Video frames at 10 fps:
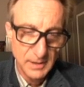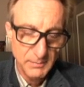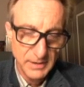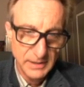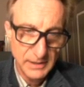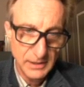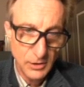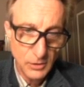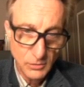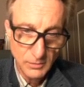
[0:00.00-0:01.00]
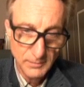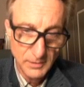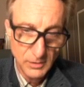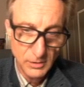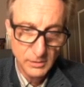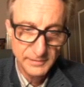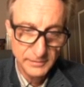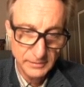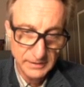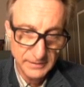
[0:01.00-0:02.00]
But in a home, all
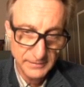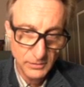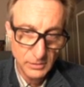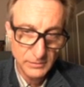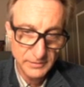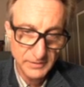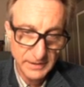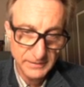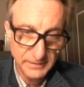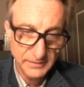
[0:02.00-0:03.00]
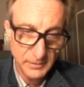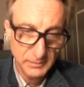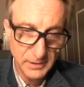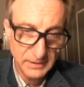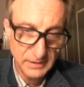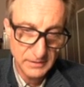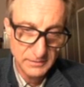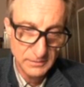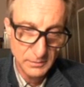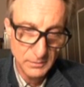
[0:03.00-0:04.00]
circuits, all devices that are plugged
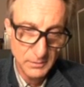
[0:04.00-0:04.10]
into